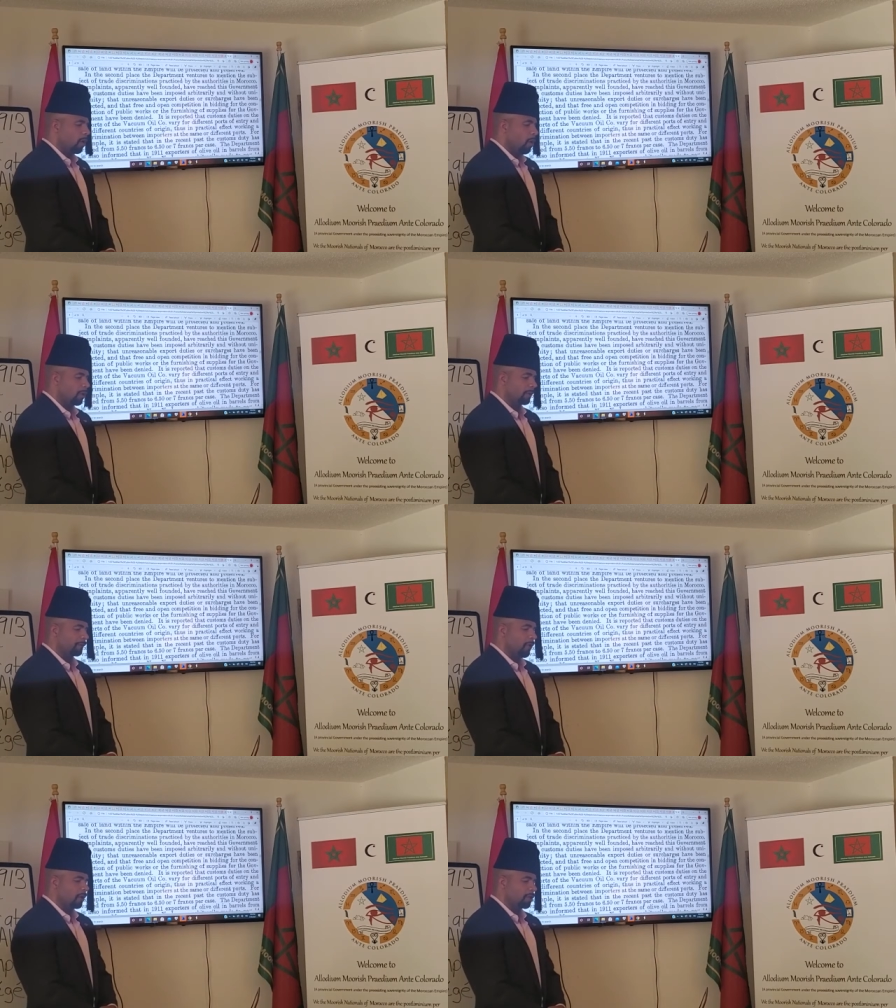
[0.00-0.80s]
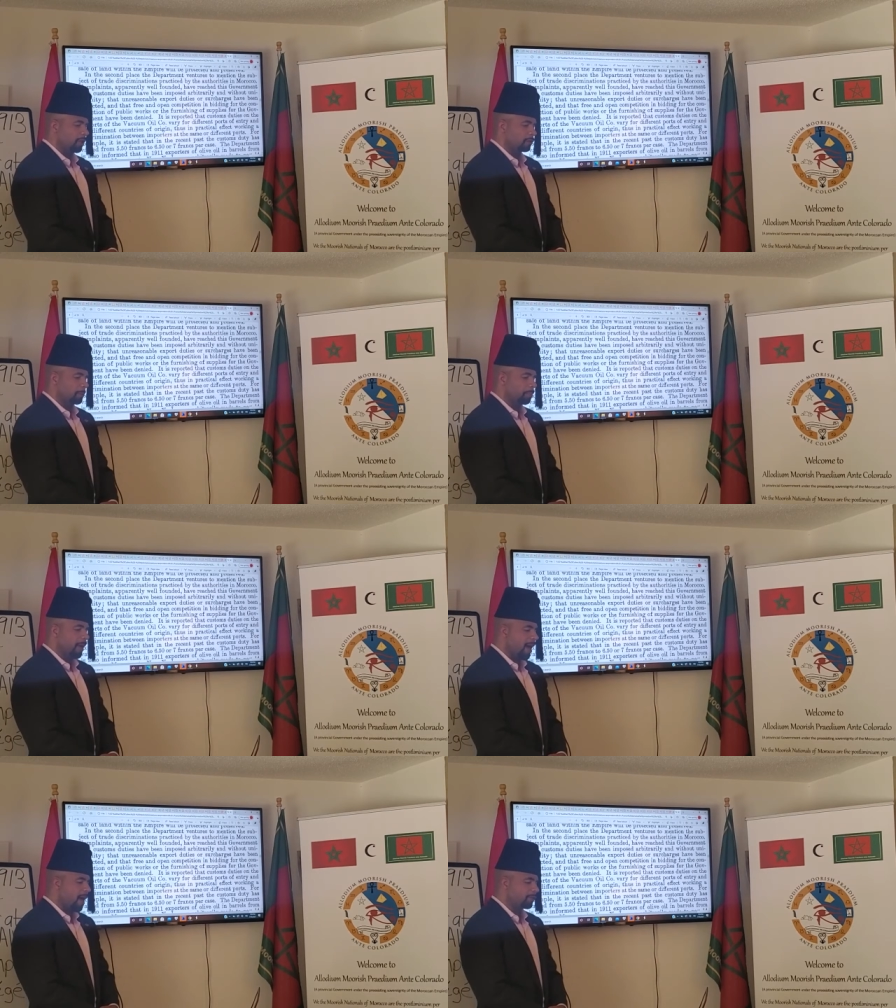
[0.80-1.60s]
or the furnishing of
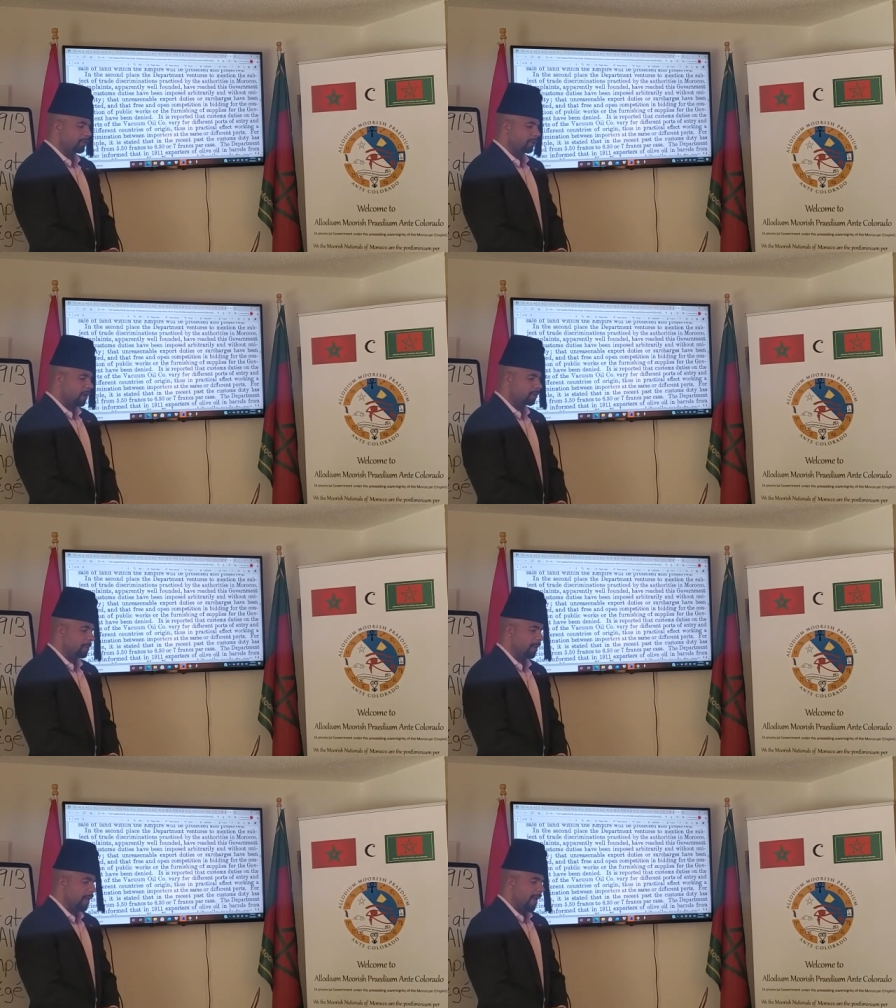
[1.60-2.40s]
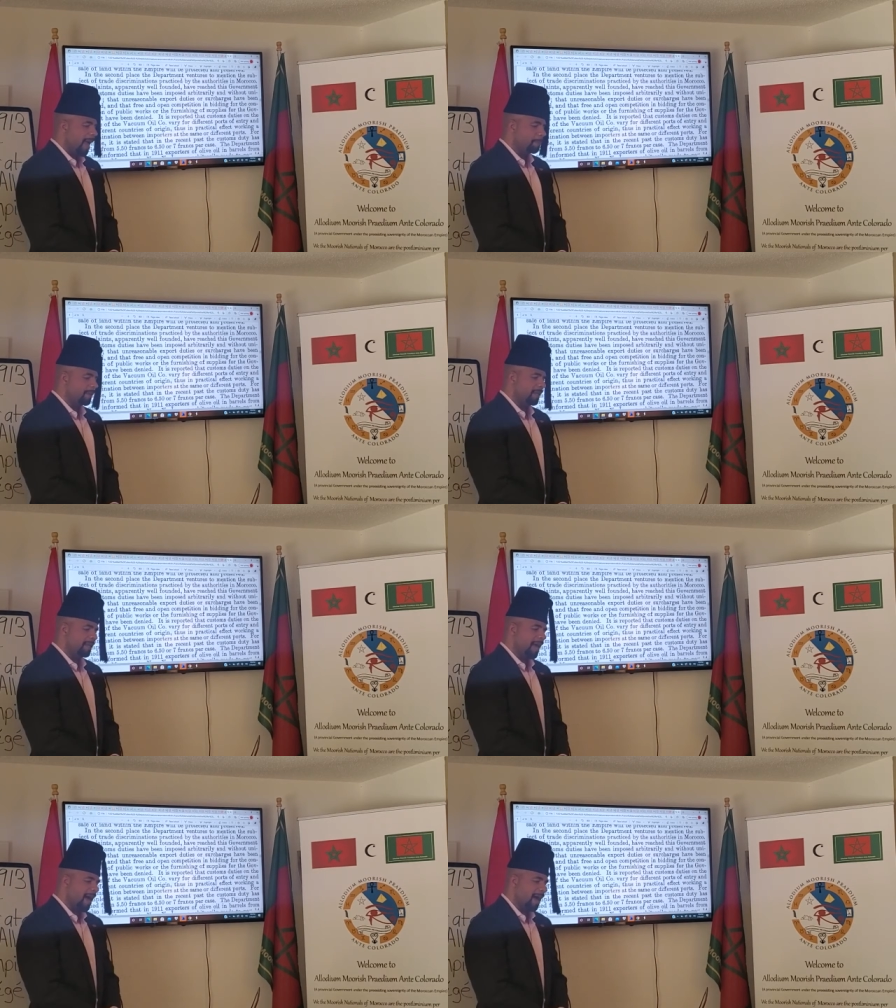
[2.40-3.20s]
supplies for the government have been
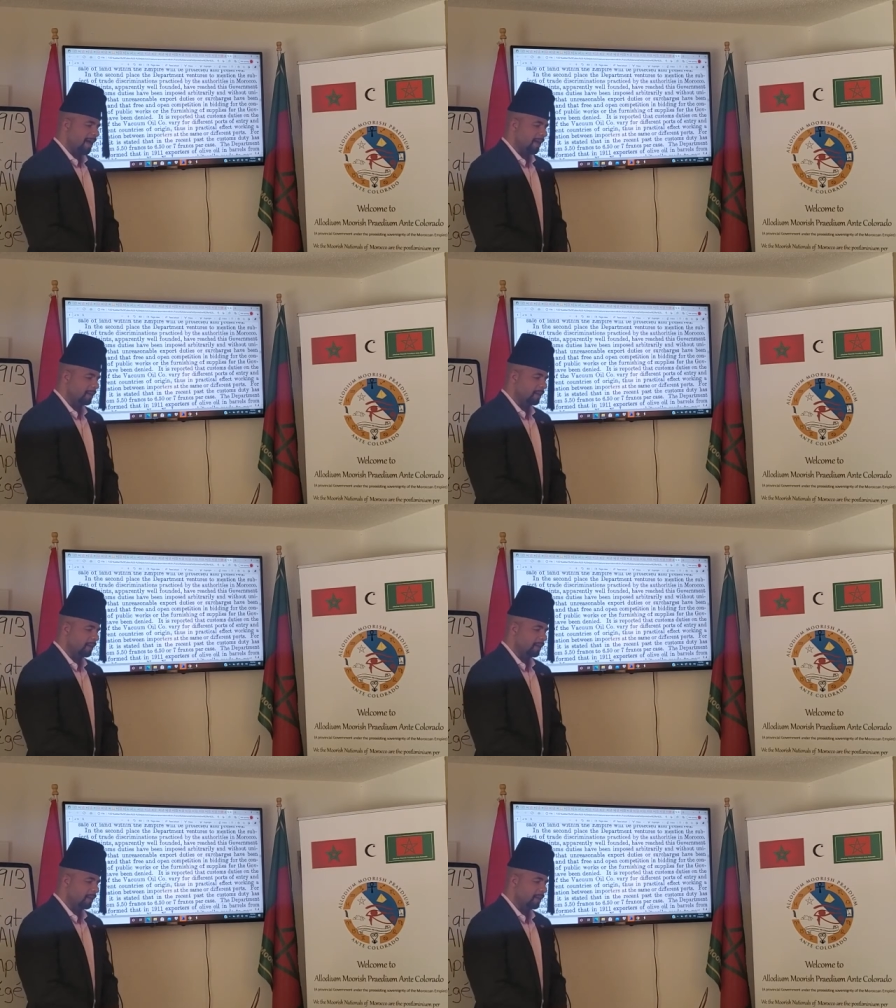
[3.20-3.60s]
denied.